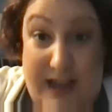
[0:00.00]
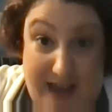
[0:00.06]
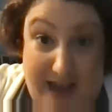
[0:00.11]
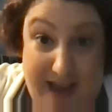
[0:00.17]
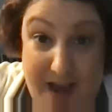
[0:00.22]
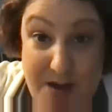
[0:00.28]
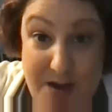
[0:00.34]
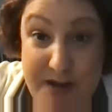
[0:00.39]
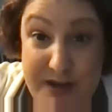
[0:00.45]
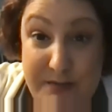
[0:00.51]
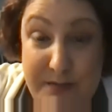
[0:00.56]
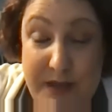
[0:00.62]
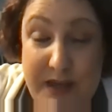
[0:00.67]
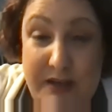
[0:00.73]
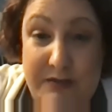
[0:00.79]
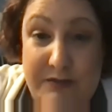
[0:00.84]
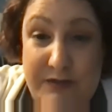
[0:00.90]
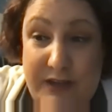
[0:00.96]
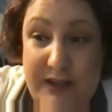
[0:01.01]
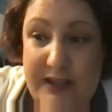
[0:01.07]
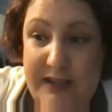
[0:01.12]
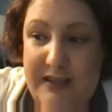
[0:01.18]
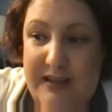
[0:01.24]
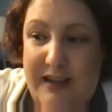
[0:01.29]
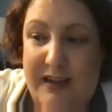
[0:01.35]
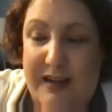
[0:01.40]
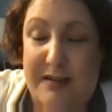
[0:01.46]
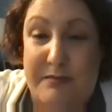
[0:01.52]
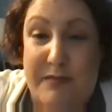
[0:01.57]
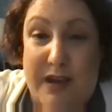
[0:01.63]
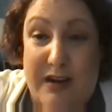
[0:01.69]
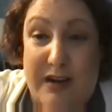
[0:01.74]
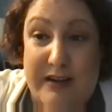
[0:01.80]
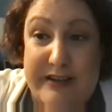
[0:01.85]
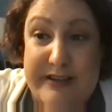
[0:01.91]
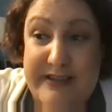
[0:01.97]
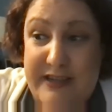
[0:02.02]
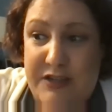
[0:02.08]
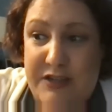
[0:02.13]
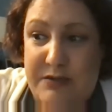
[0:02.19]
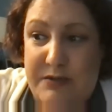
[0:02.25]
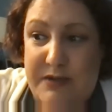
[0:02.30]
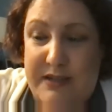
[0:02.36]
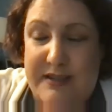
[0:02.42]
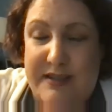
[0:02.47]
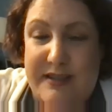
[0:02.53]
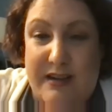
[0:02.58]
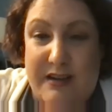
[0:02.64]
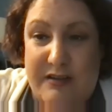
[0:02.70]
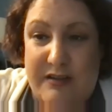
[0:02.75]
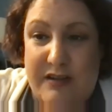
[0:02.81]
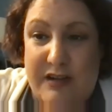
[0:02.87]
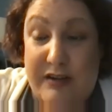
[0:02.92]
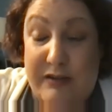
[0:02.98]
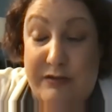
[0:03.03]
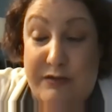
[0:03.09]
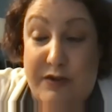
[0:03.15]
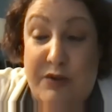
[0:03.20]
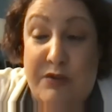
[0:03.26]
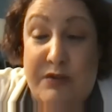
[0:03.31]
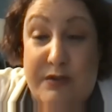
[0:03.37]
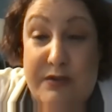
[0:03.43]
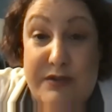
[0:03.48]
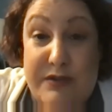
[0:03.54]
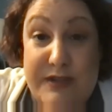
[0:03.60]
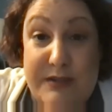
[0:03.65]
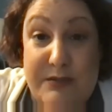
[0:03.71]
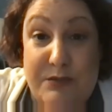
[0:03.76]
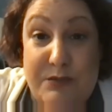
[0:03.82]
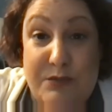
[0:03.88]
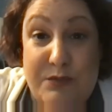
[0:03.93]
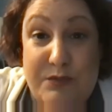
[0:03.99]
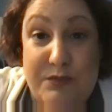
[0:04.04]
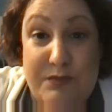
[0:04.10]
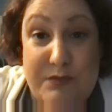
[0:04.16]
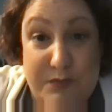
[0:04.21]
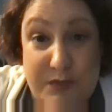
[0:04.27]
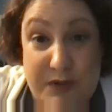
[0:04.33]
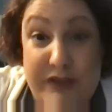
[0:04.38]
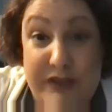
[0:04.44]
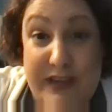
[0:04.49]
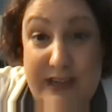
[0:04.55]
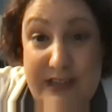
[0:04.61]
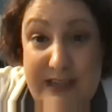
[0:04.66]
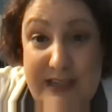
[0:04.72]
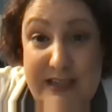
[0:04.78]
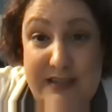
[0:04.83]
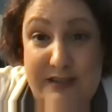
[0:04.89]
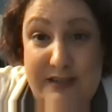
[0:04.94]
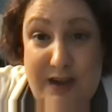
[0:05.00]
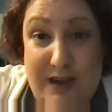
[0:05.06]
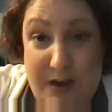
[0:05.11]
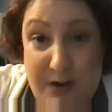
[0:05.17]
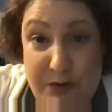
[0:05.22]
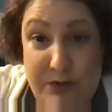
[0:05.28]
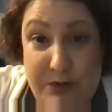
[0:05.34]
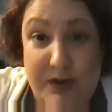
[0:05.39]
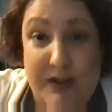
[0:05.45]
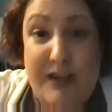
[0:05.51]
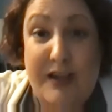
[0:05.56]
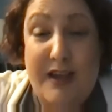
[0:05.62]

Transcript: how can it benefit um, our constituents and our, our voters and what do they need to know